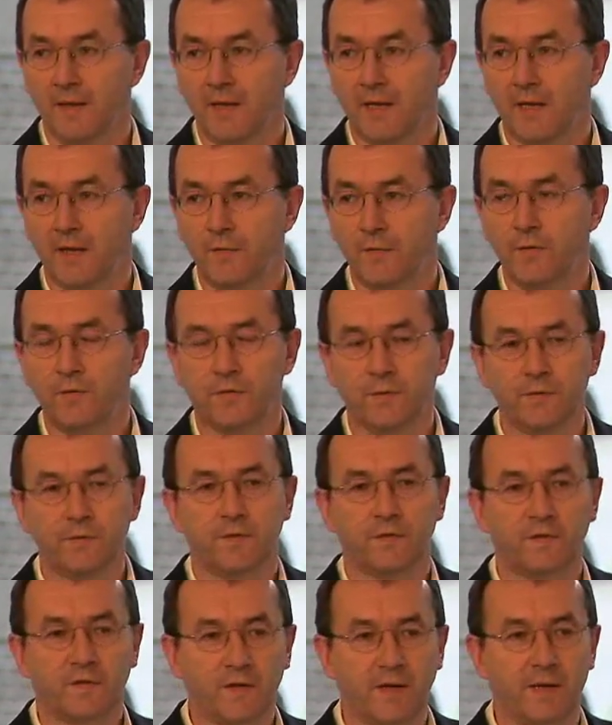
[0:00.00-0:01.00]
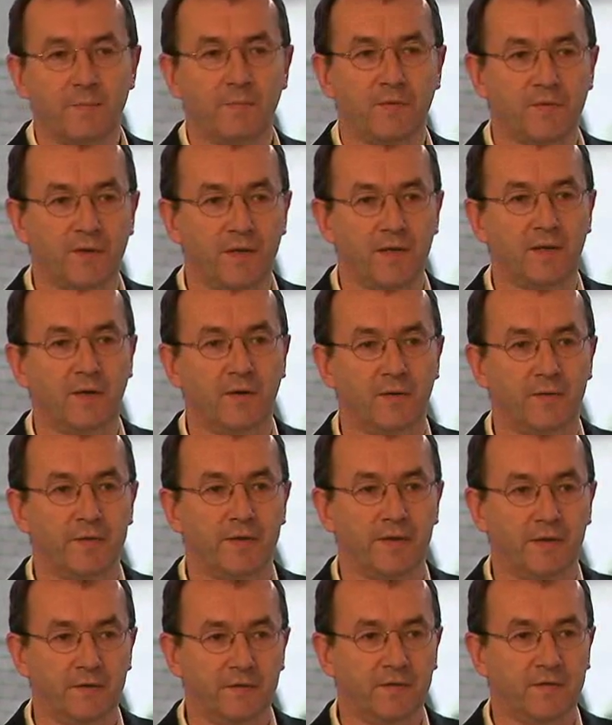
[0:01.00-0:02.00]
If you do the same thing on
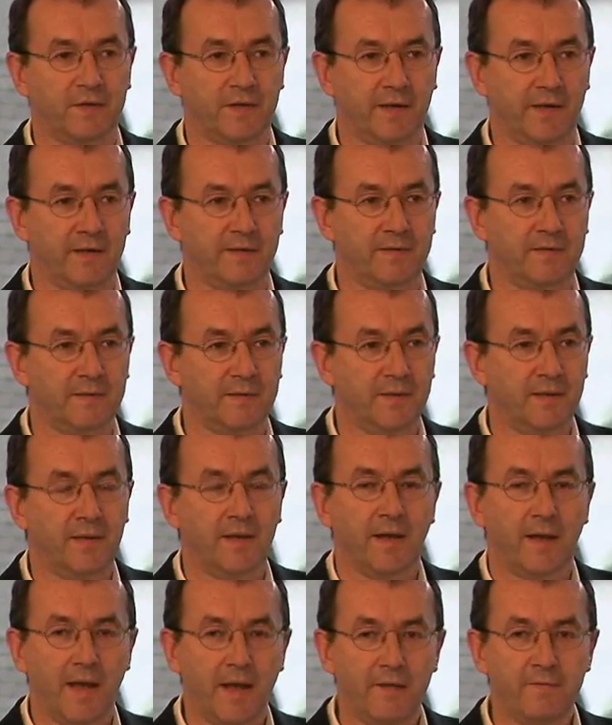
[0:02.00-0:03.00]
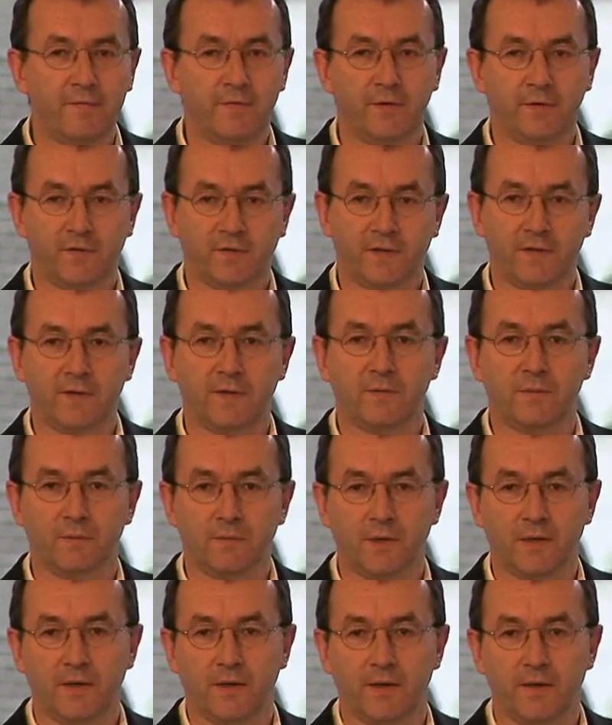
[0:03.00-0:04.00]
the internet, every single
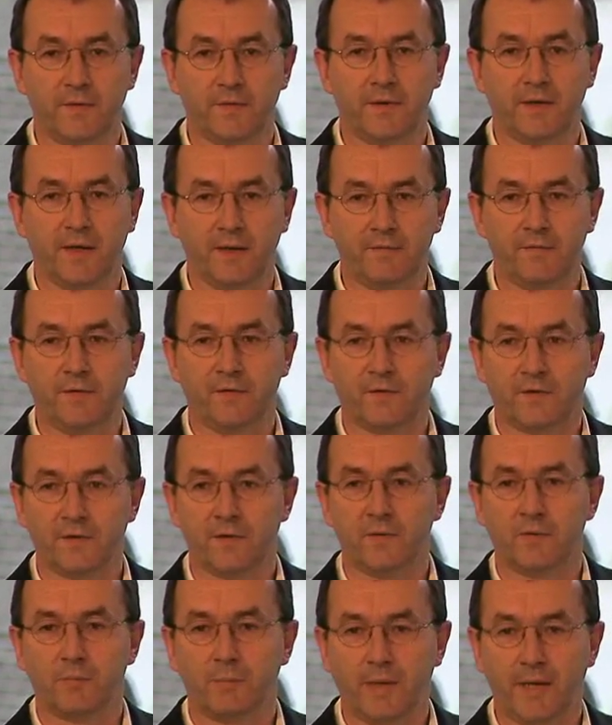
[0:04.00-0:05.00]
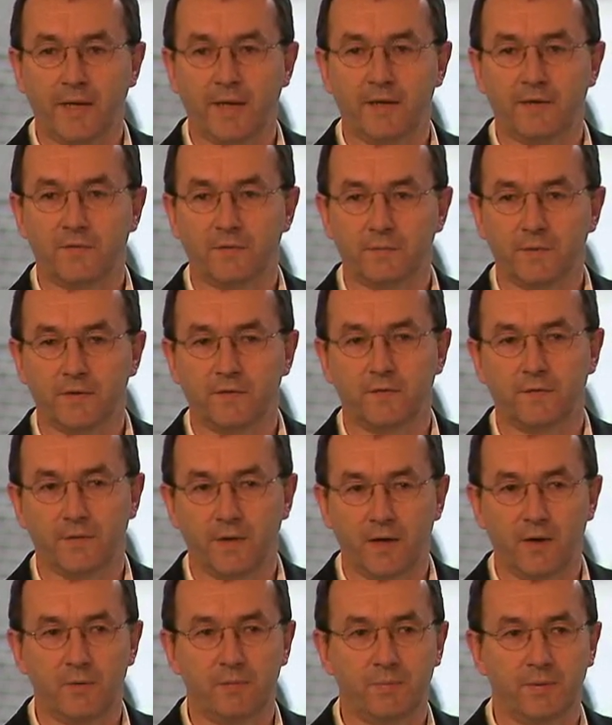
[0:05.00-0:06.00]
word, every single page which you
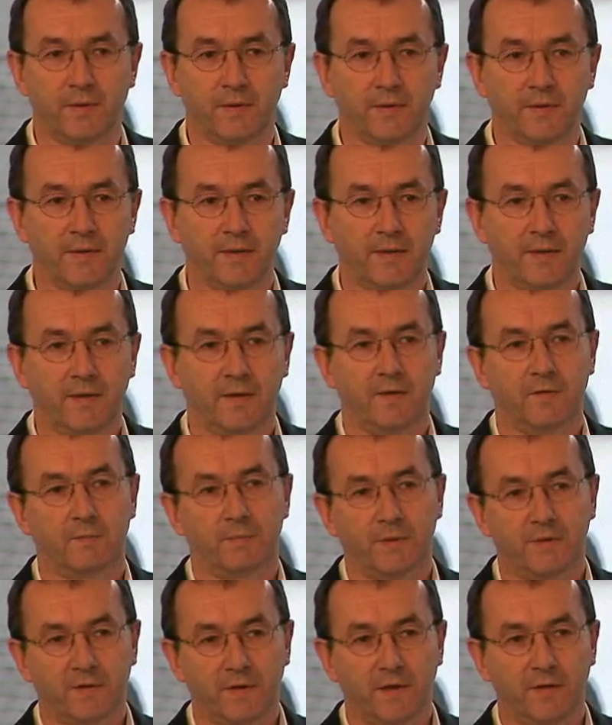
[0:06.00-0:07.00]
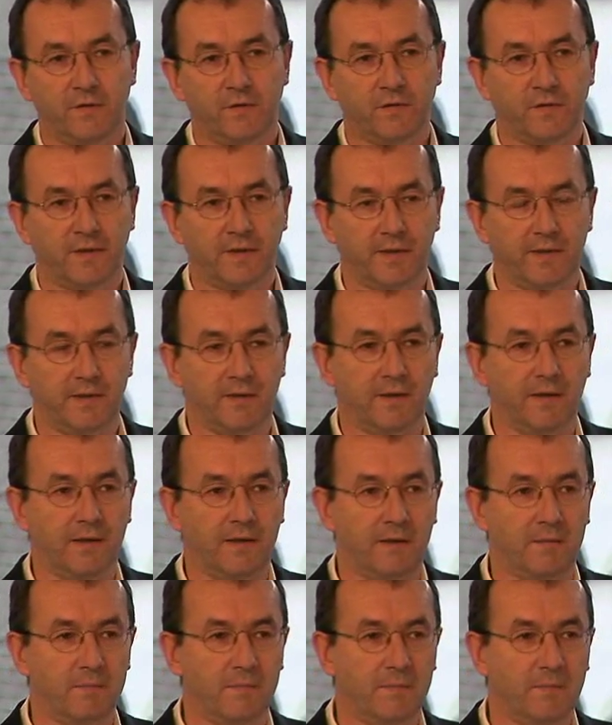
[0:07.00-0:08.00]
open is potentially
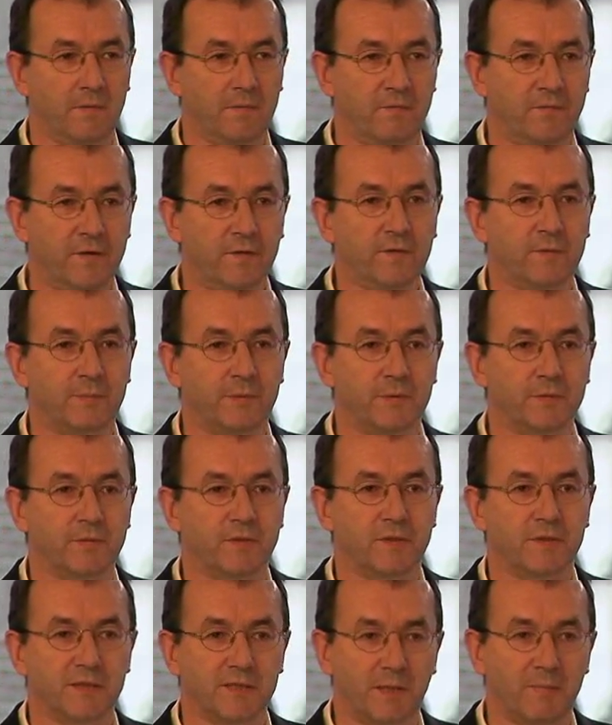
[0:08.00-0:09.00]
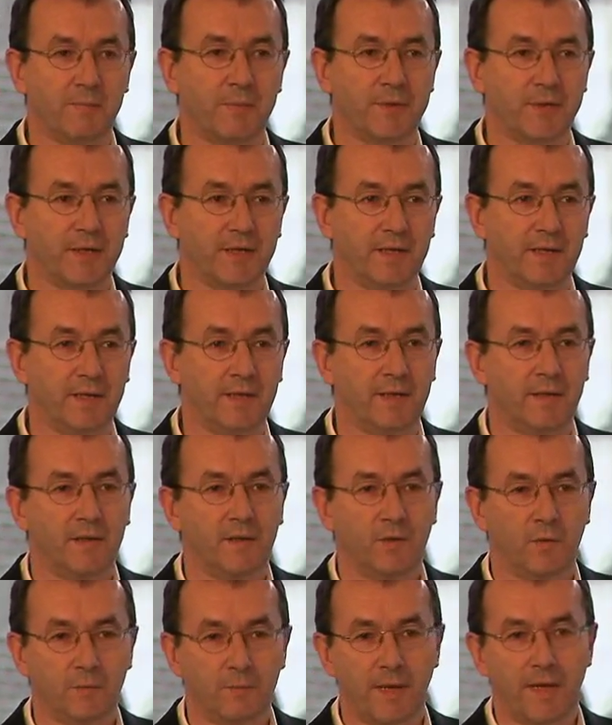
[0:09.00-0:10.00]
visible to somebody
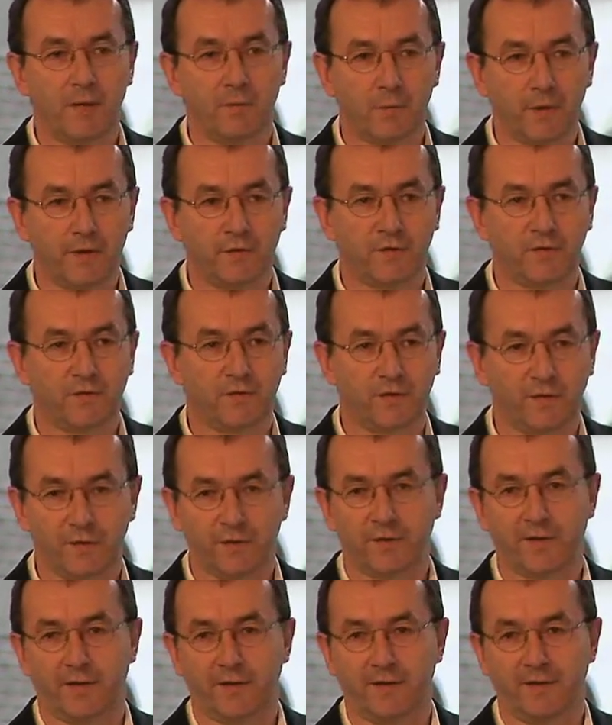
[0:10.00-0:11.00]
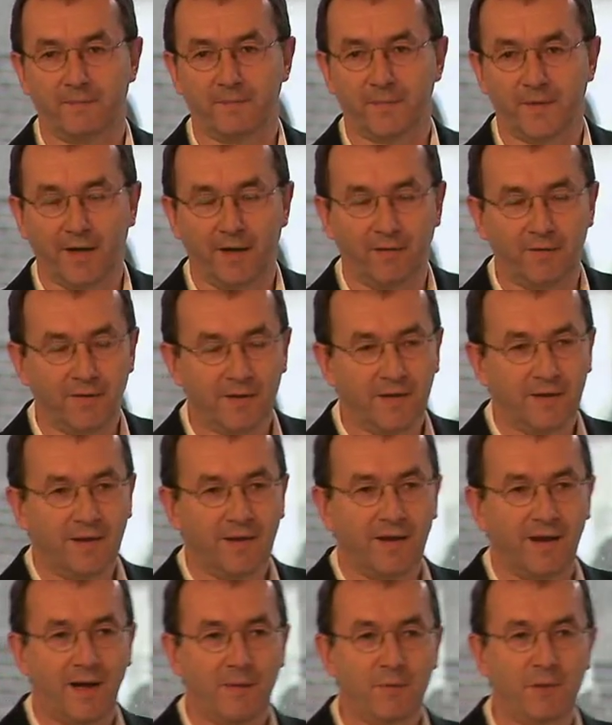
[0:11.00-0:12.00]
who may wish to look at it. Now,
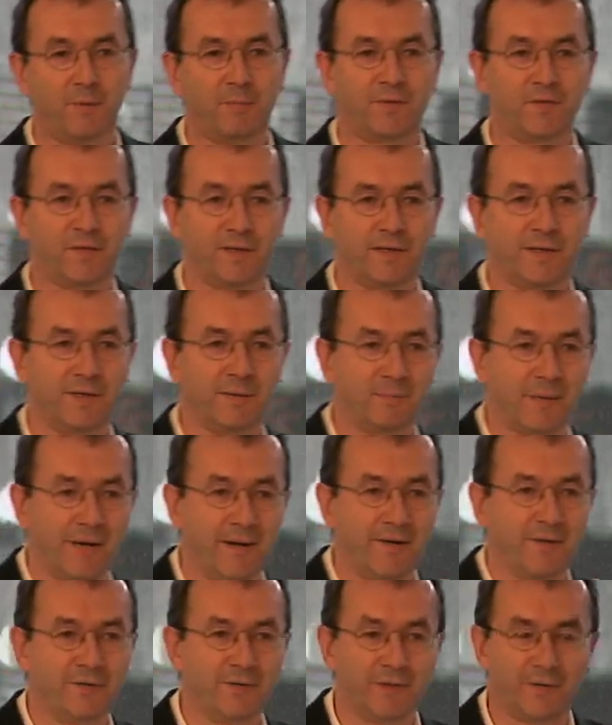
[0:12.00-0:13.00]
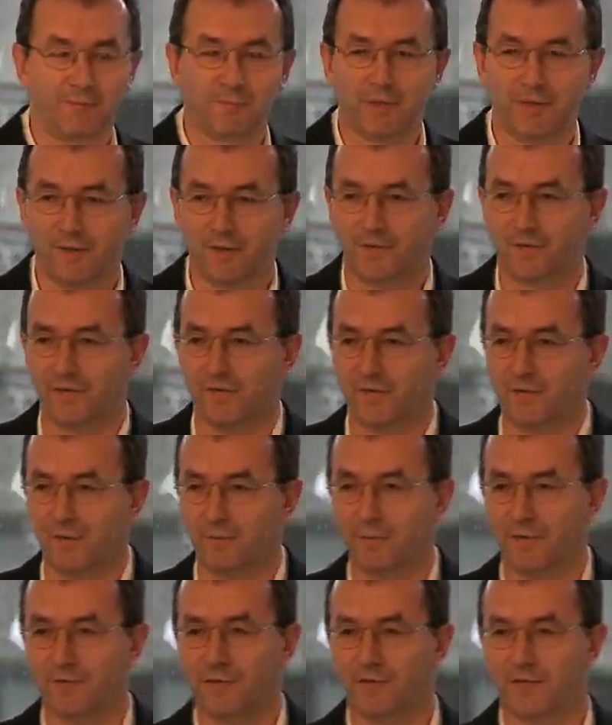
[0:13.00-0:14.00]
I'm not a particularly paranoid person, so
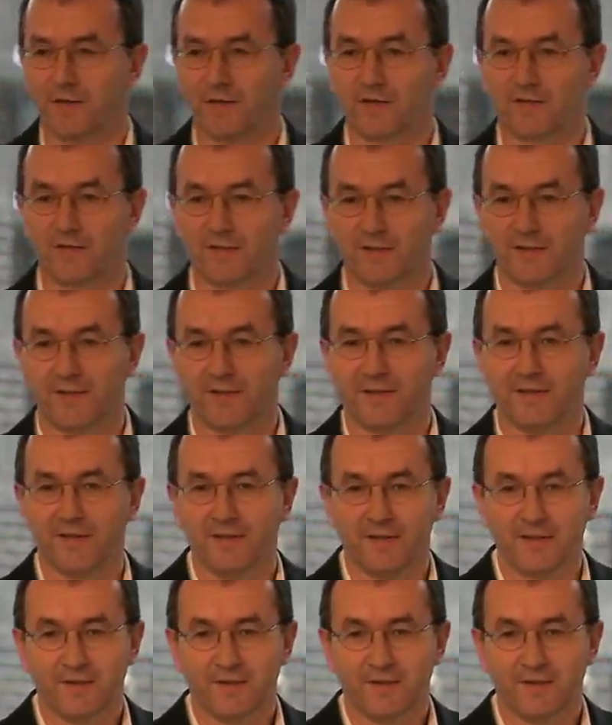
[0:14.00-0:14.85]
I'm not suggesting that